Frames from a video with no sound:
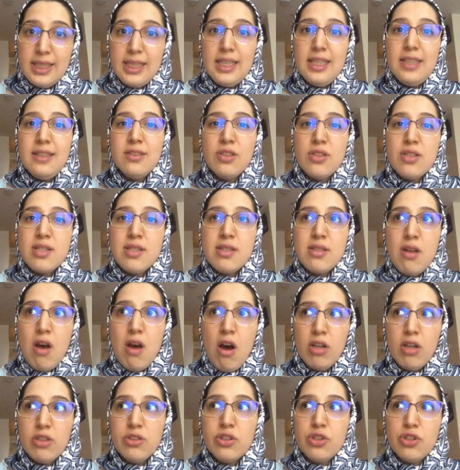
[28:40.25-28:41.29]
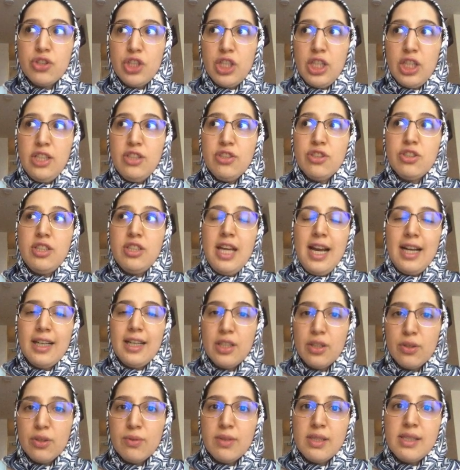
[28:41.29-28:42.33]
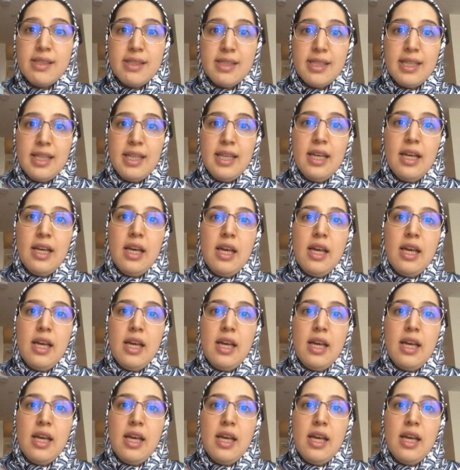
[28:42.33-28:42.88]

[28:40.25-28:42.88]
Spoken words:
it does not change the accuracy